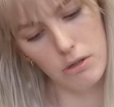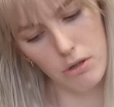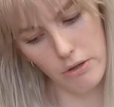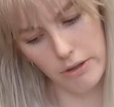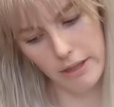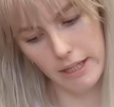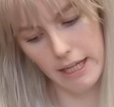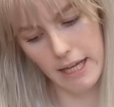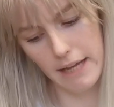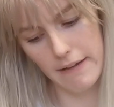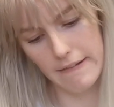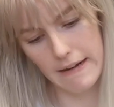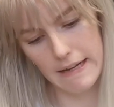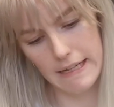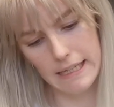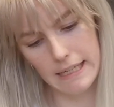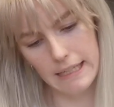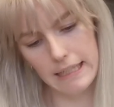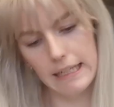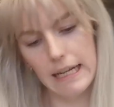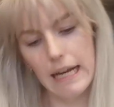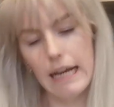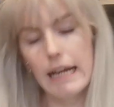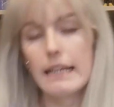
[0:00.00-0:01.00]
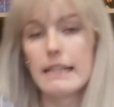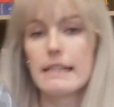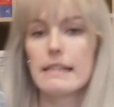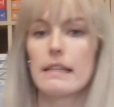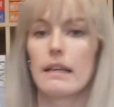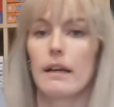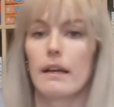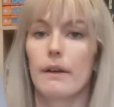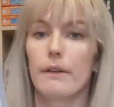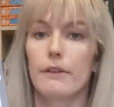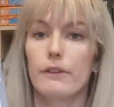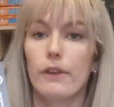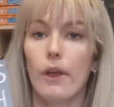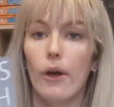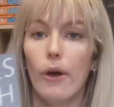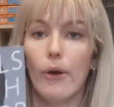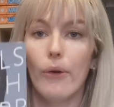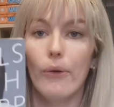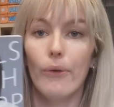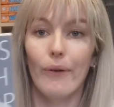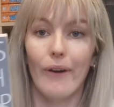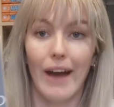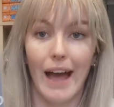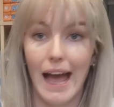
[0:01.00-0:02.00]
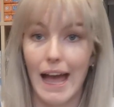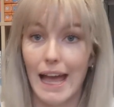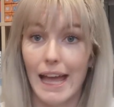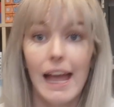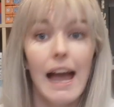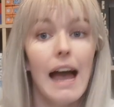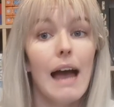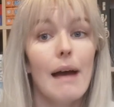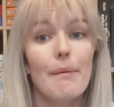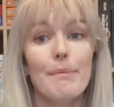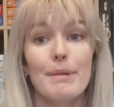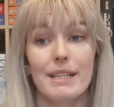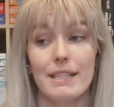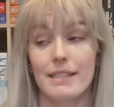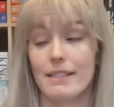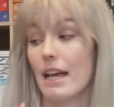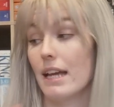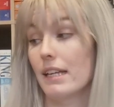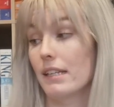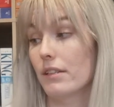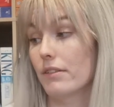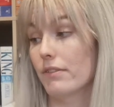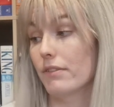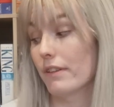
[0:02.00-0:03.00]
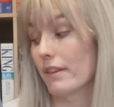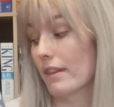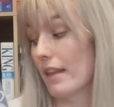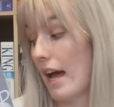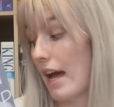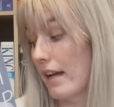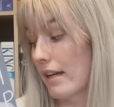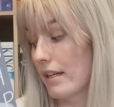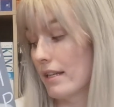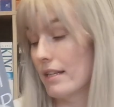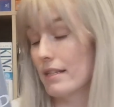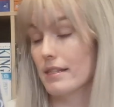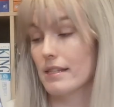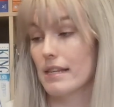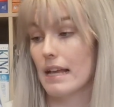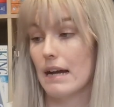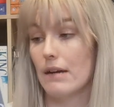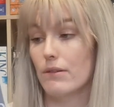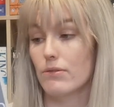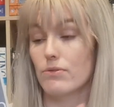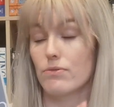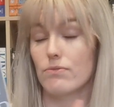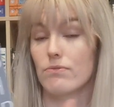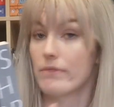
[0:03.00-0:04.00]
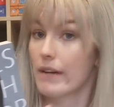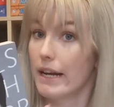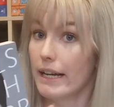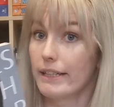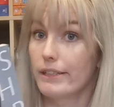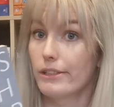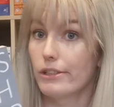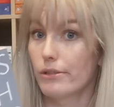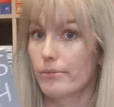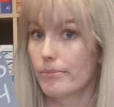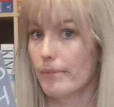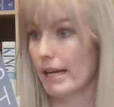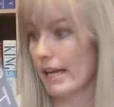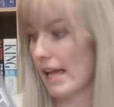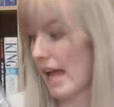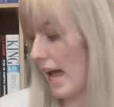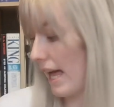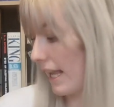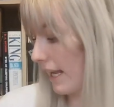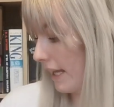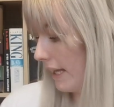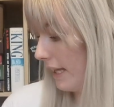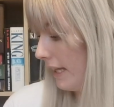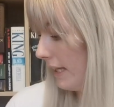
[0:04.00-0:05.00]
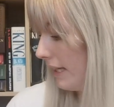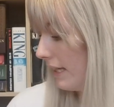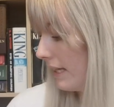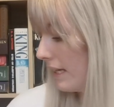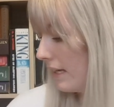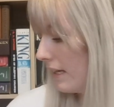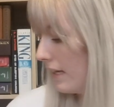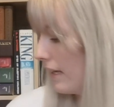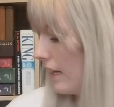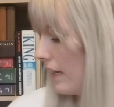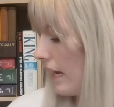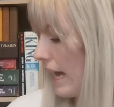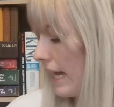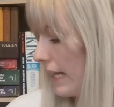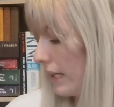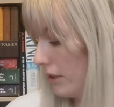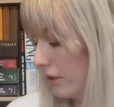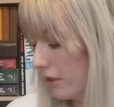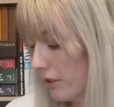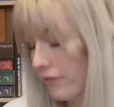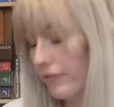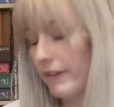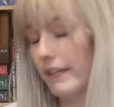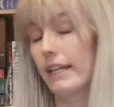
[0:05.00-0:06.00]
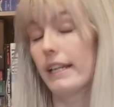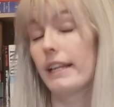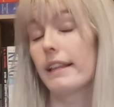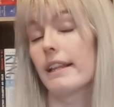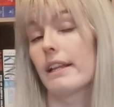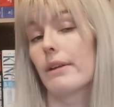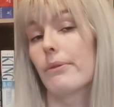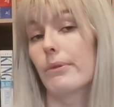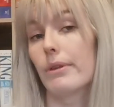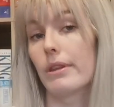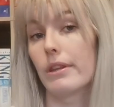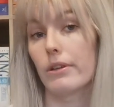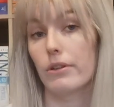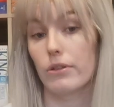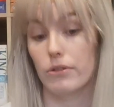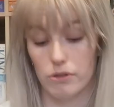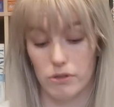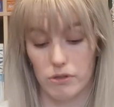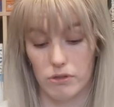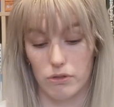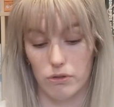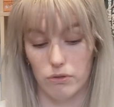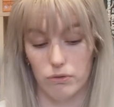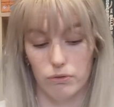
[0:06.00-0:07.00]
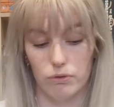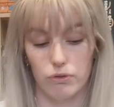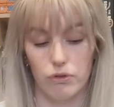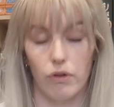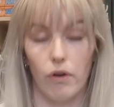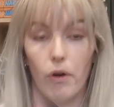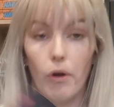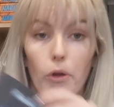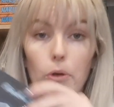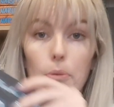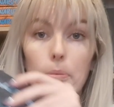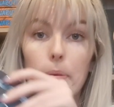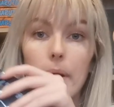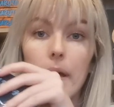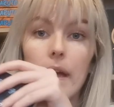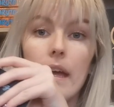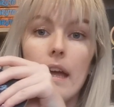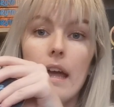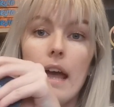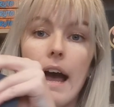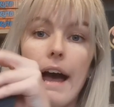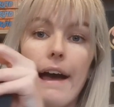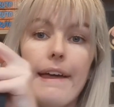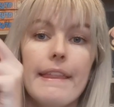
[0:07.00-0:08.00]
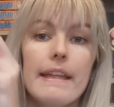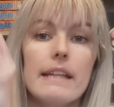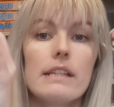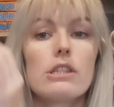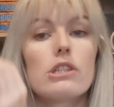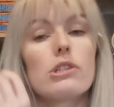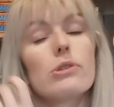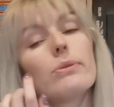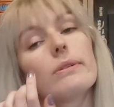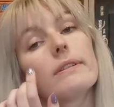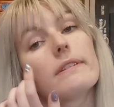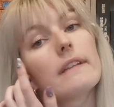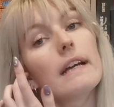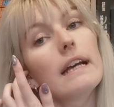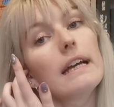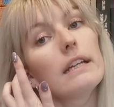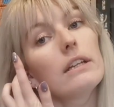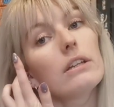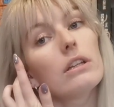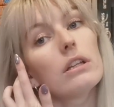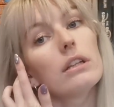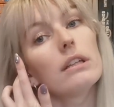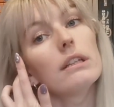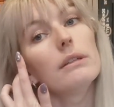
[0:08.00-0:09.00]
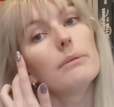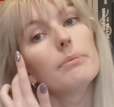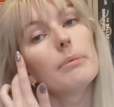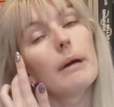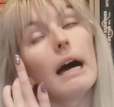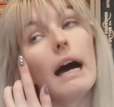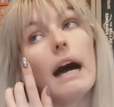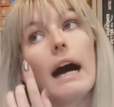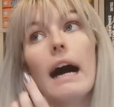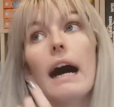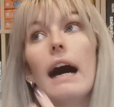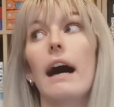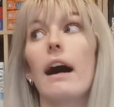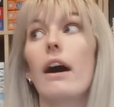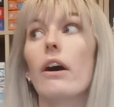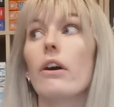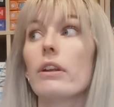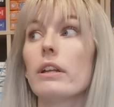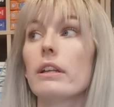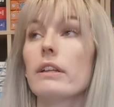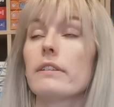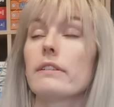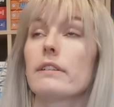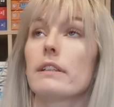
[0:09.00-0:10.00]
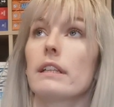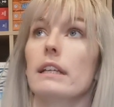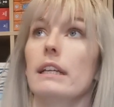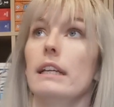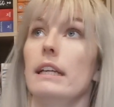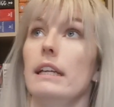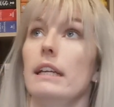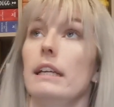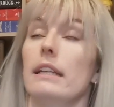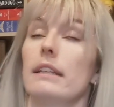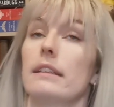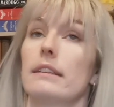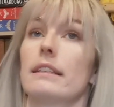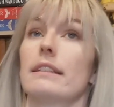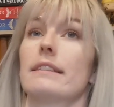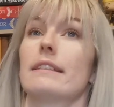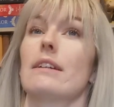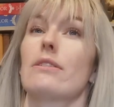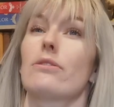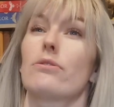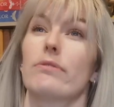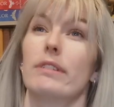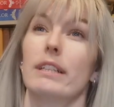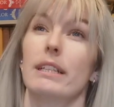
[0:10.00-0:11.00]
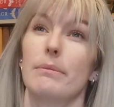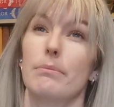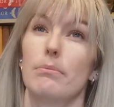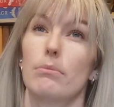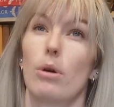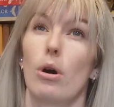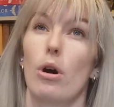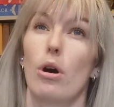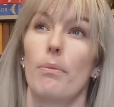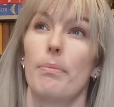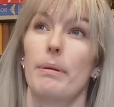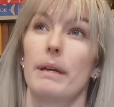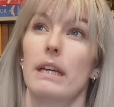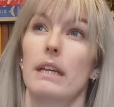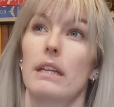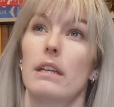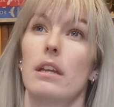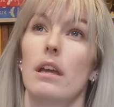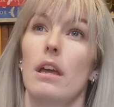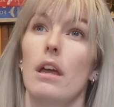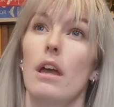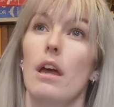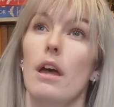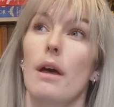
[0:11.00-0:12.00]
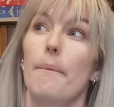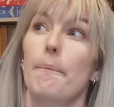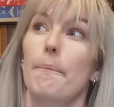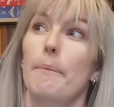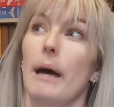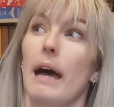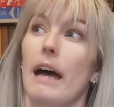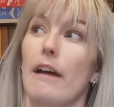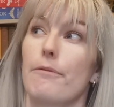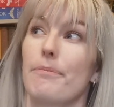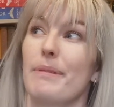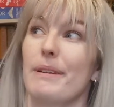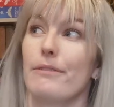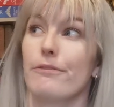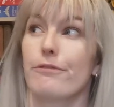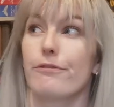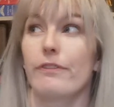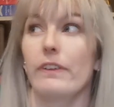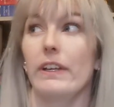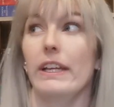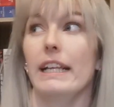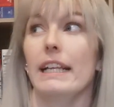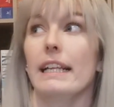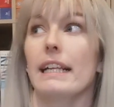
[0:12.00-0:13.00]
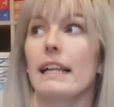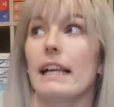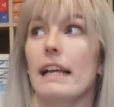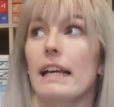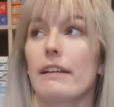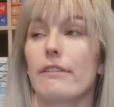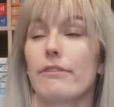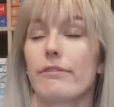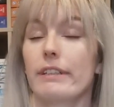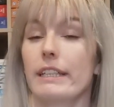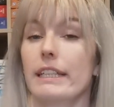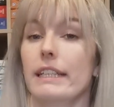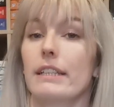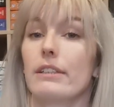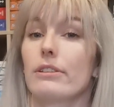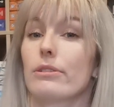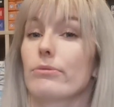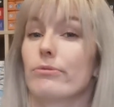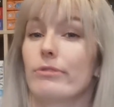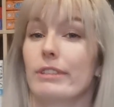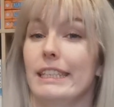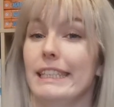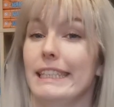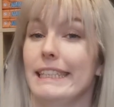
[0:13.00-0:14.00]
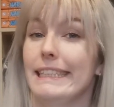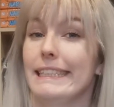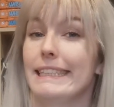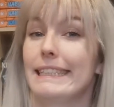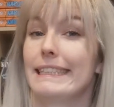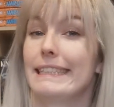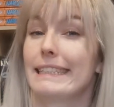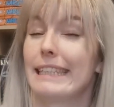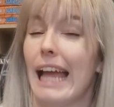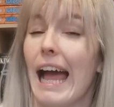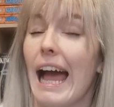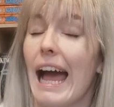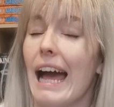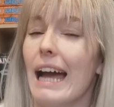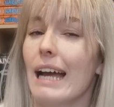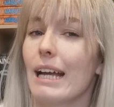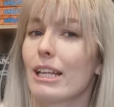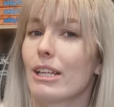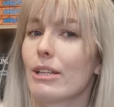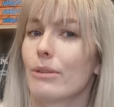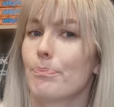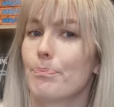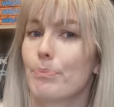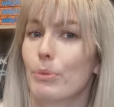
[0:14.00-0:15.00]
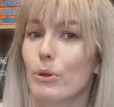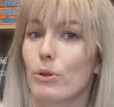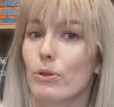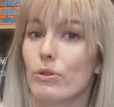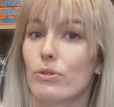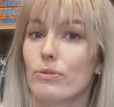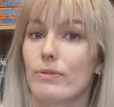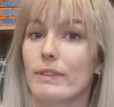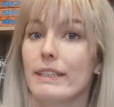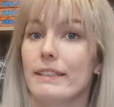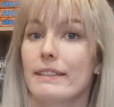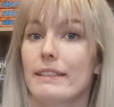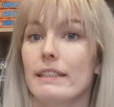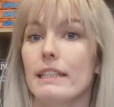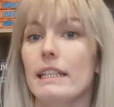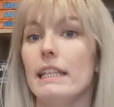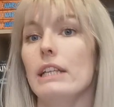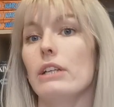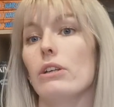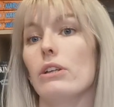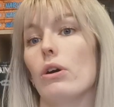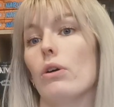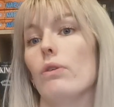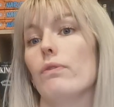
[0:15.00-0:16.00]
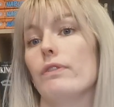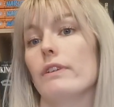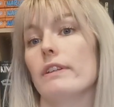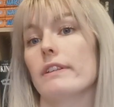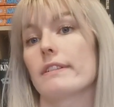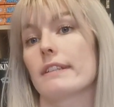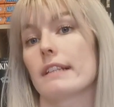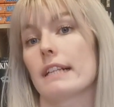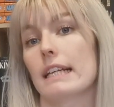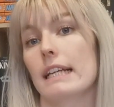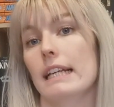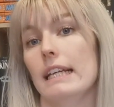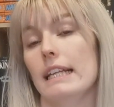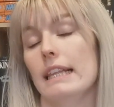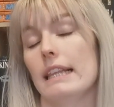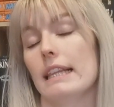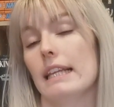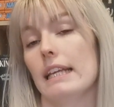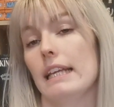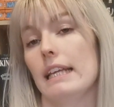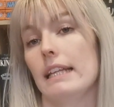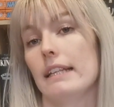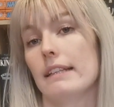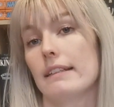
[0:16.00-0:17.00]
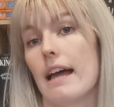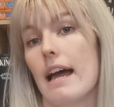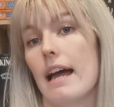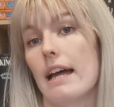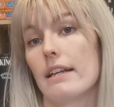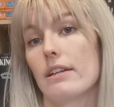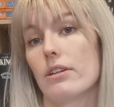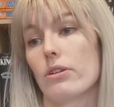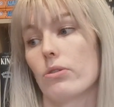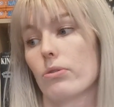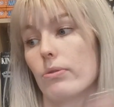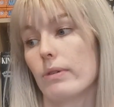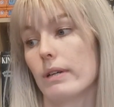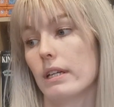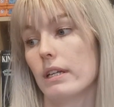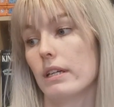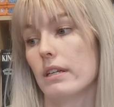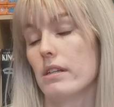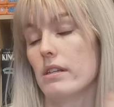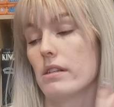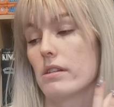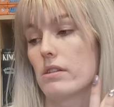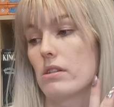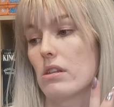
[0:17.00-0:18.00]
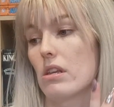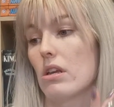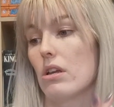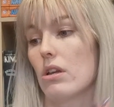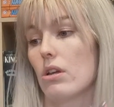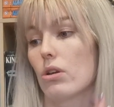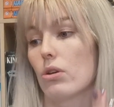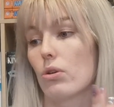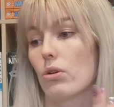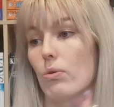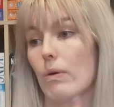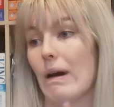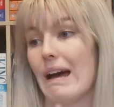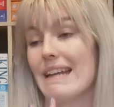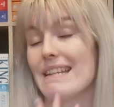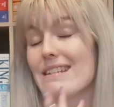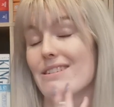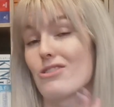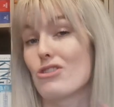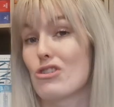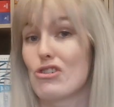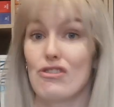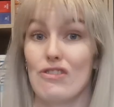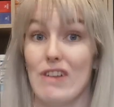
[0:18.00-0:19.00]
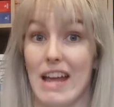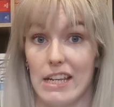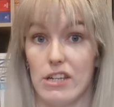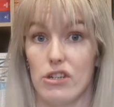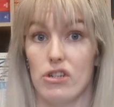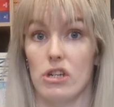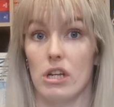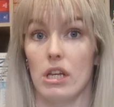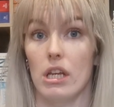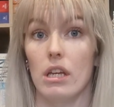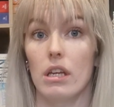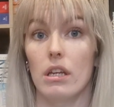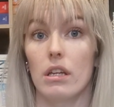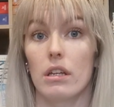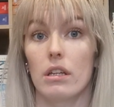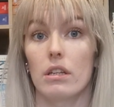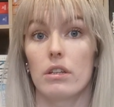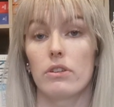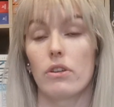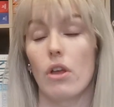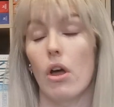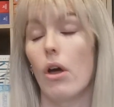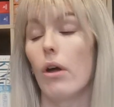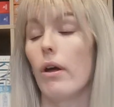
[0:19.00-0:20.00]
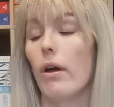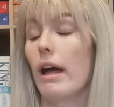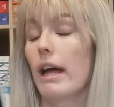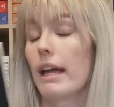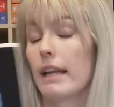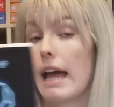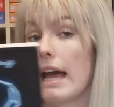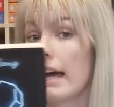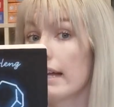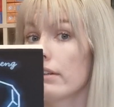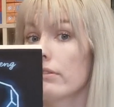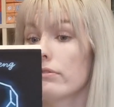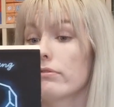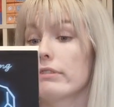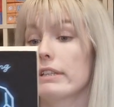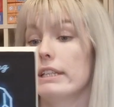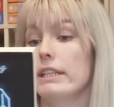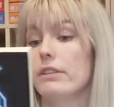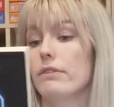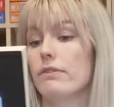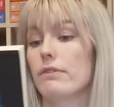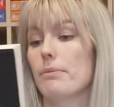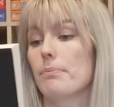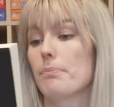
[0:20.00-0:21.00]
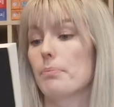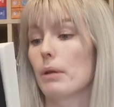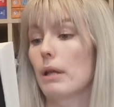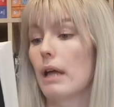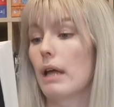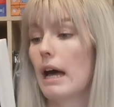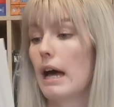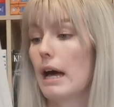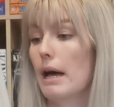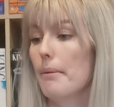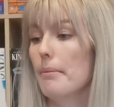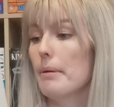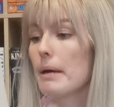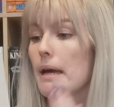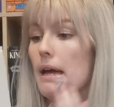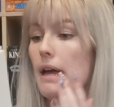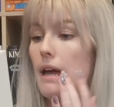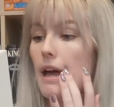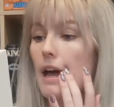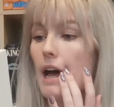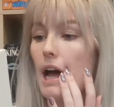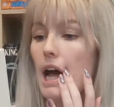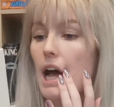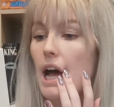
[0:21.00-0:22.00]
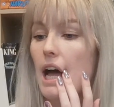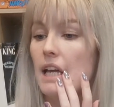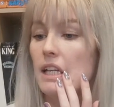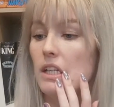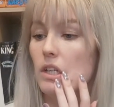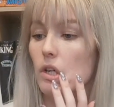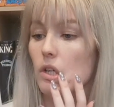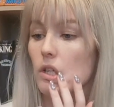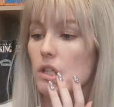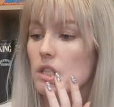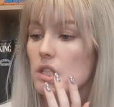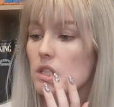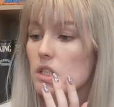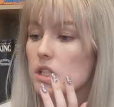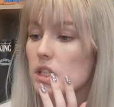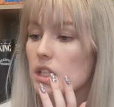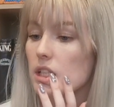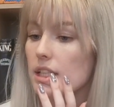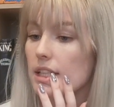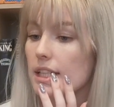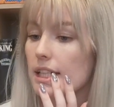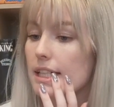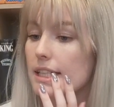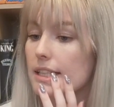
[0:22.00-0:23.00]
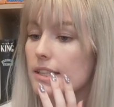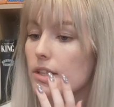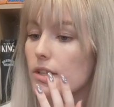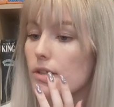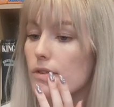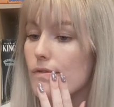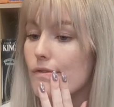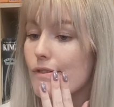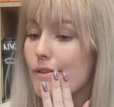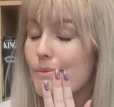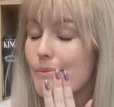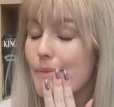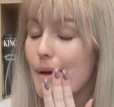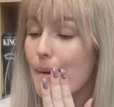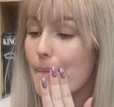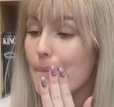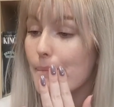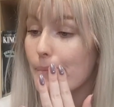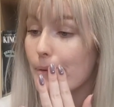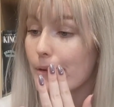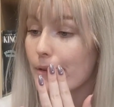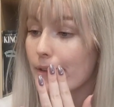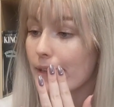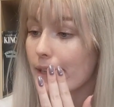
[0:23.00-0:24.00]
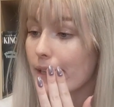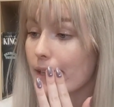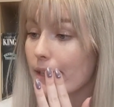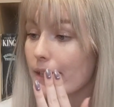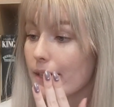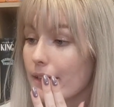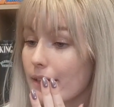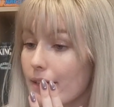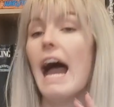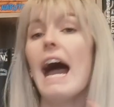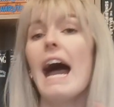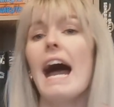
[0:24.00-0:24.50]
Nothing I recognise. So I am excited for that. It sounds right up my alley. I love anything with a good school trope. And then Suicide Club, honestly, this sounds really morbid, but I've been feeling like reading some really dark books recently, and obviously the title is quite tragic. So I had a read of the blurb, and honestly, I don't remember it.